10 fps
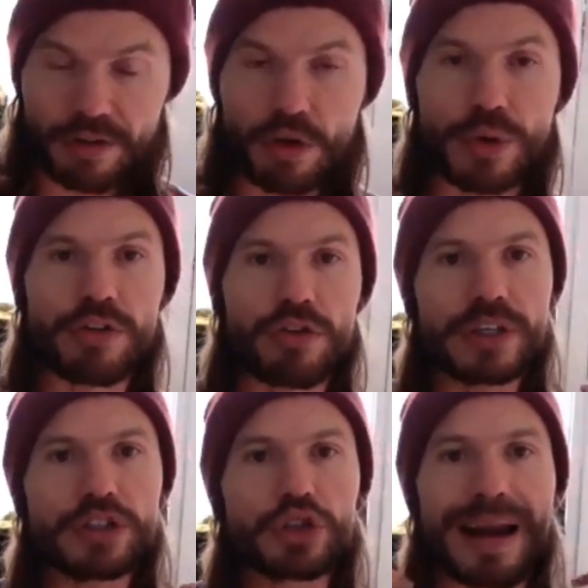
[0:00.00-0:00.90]
So there are
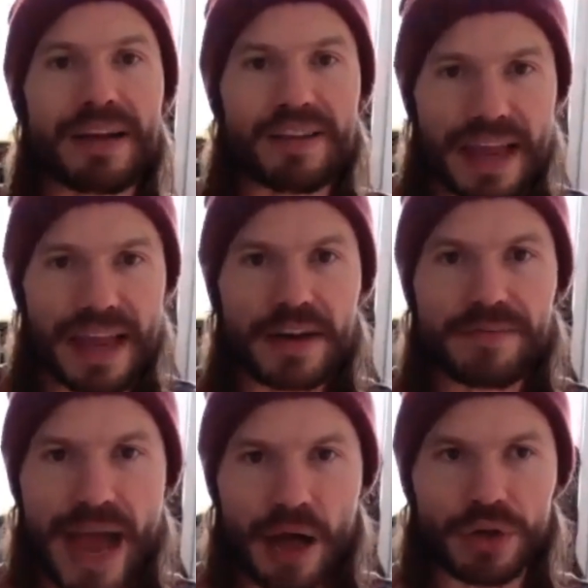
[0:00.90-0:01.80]
certain
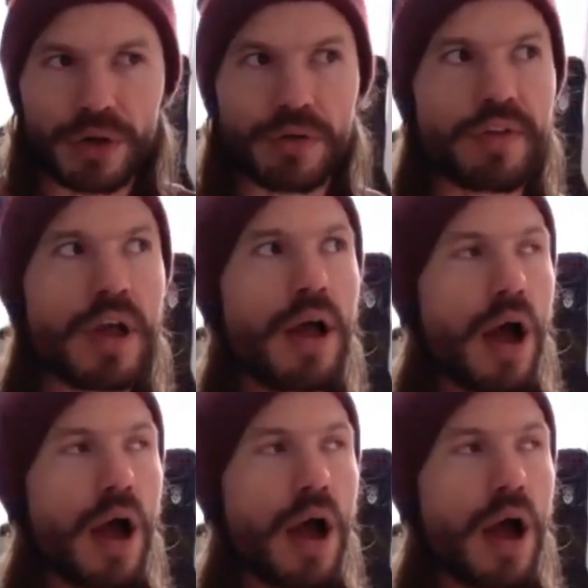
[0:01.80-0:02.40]
transcendent values,